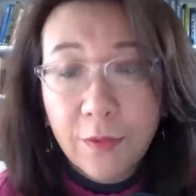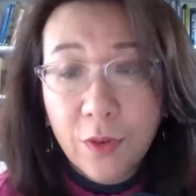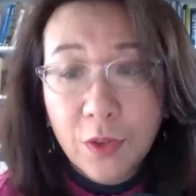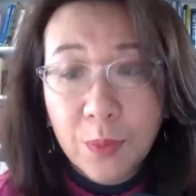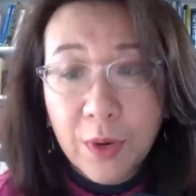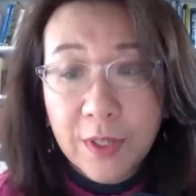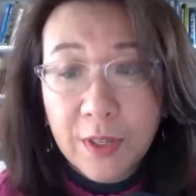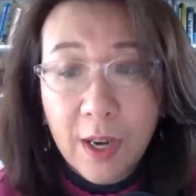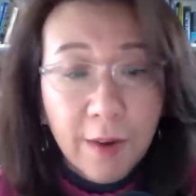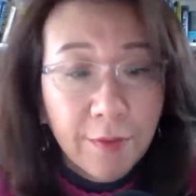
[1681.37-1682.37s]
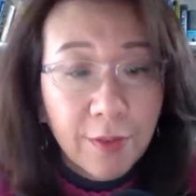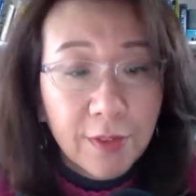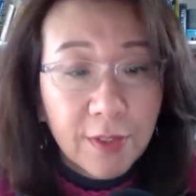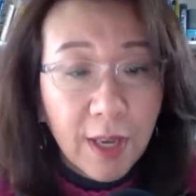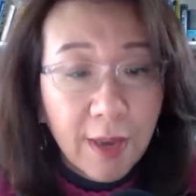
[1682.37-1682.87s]
first press
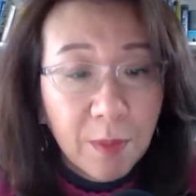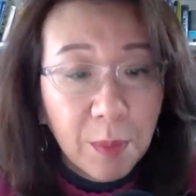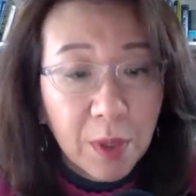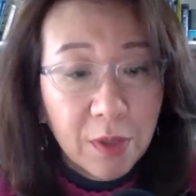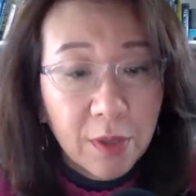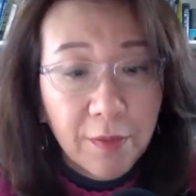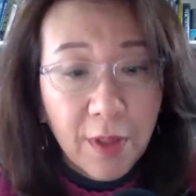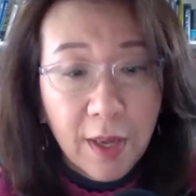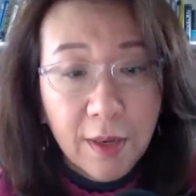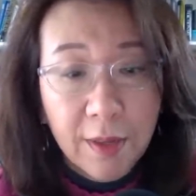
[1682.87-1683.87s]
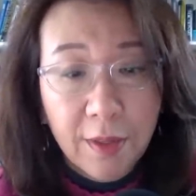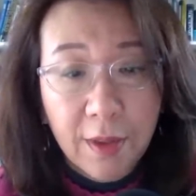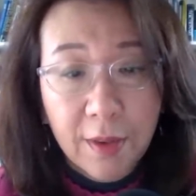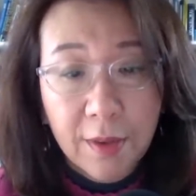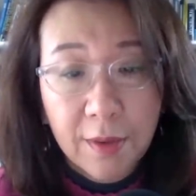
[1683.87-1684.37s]
conference. I have a picture of that, I
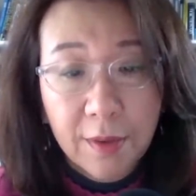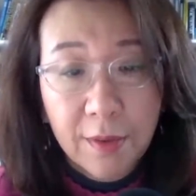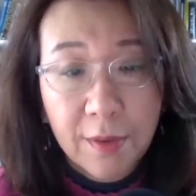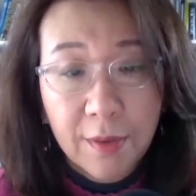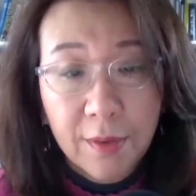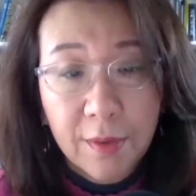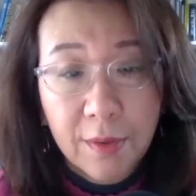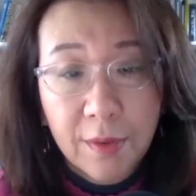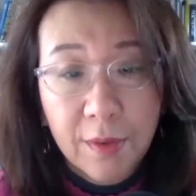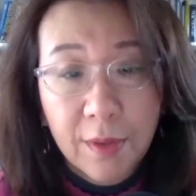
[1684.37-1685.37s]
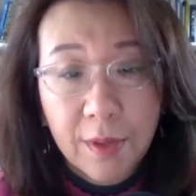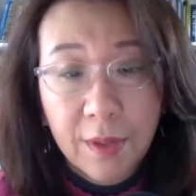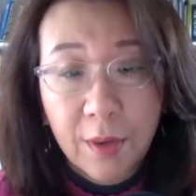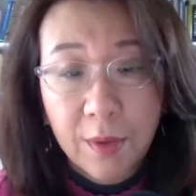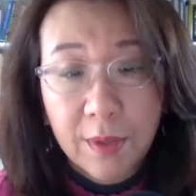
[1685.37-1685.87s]
think.
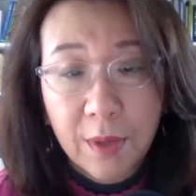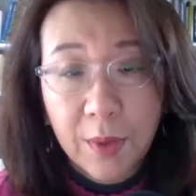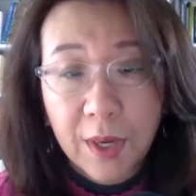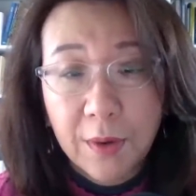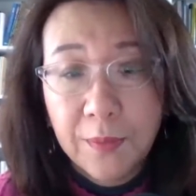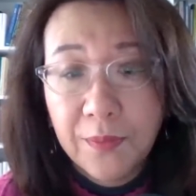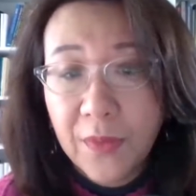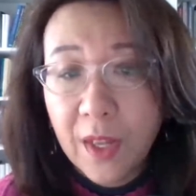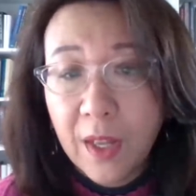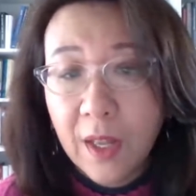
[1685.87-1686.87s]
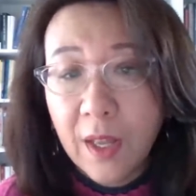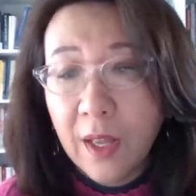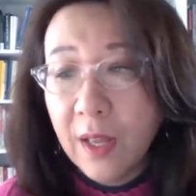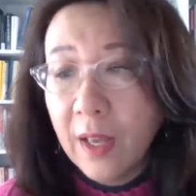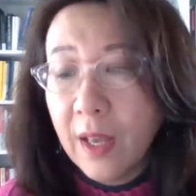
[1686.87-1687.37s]
There, there we go.
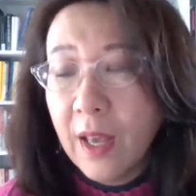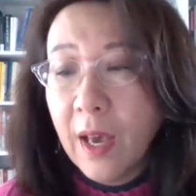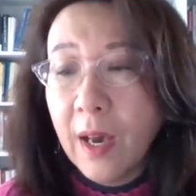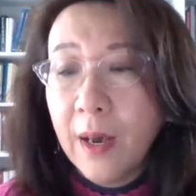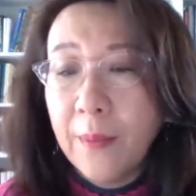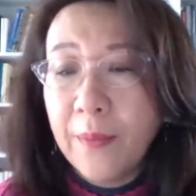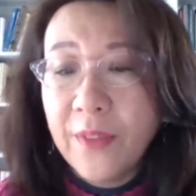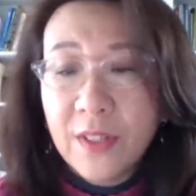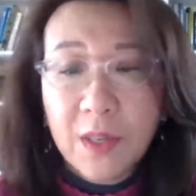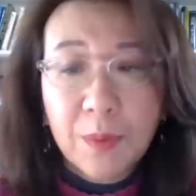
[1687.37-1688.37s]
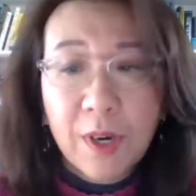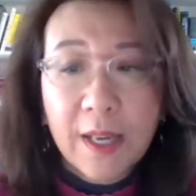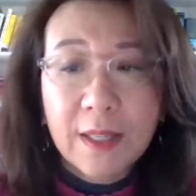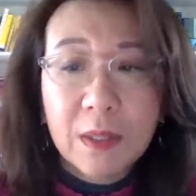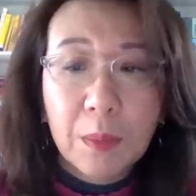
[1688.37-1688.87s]
Um, this
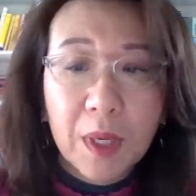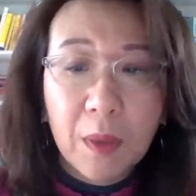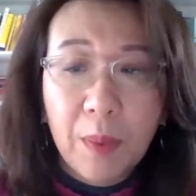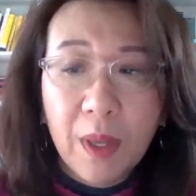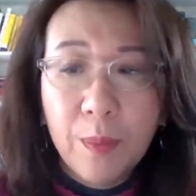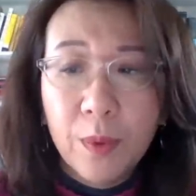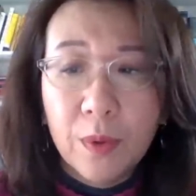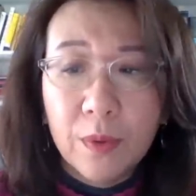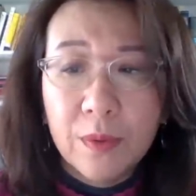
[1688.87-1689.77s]
surprised many people,